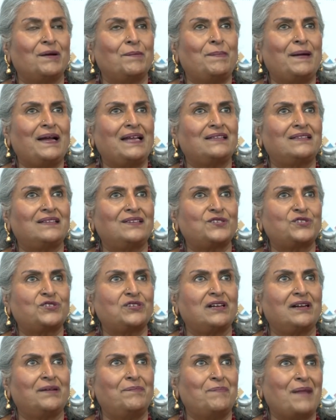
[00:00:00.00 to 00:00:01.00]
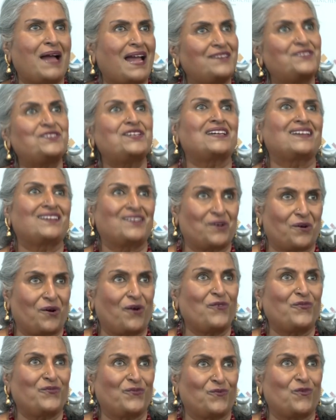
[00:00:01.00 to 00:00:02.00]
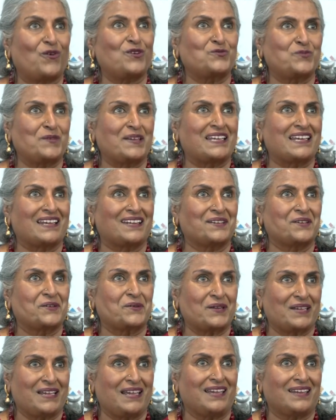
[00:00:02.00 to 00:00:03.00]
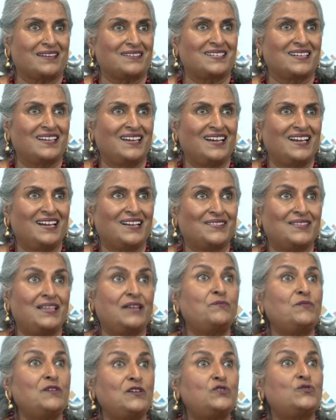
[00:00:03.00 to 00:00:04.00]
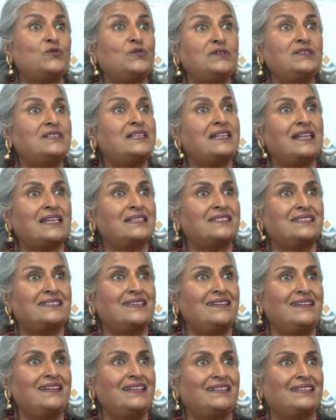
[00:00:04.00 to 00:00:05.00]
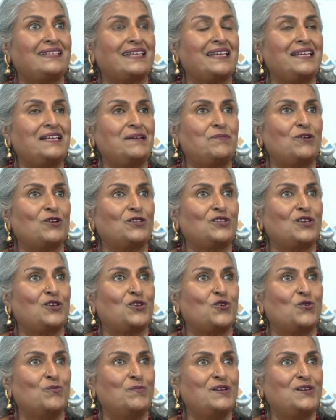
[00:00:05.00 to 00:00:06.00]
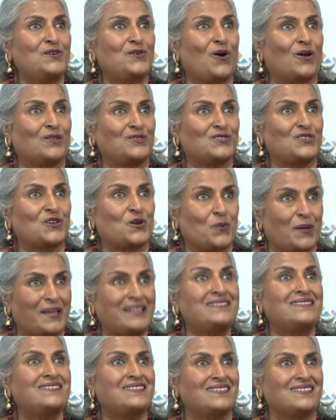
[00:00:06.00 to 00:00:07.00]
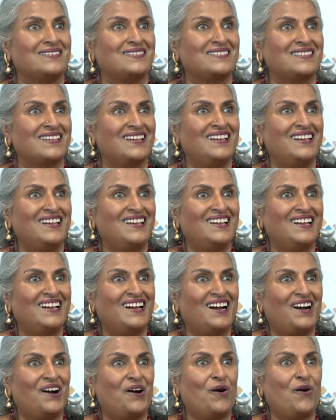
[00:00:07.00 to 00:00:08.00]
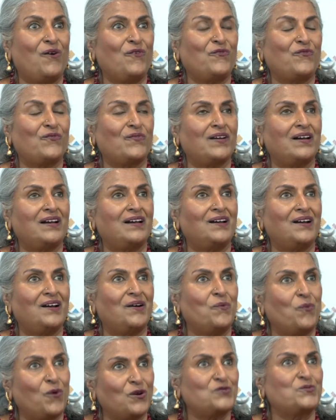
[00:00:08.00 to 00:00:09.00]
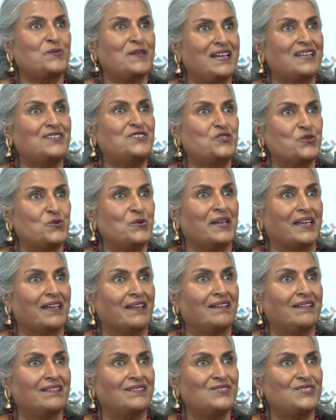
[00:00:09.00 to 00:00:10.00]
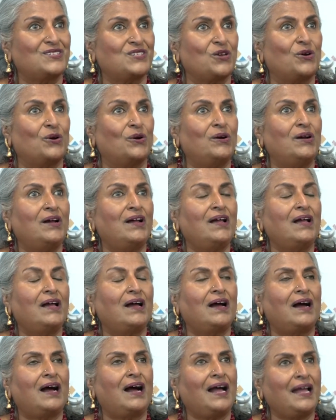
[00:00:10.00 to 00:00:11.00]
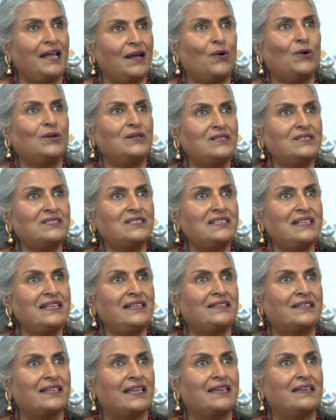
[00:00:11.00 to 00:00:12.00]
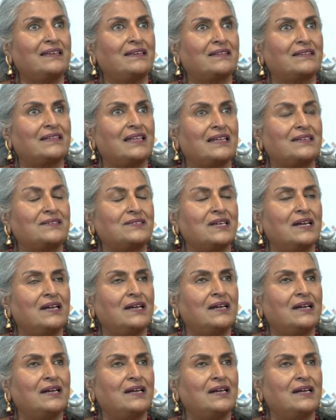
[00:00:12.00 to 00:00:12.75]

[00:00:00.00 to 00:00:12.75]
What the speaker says: by the sheer magic of what we can create that we don't necessarily think about the human consequences of what we are doing. So I honestly think that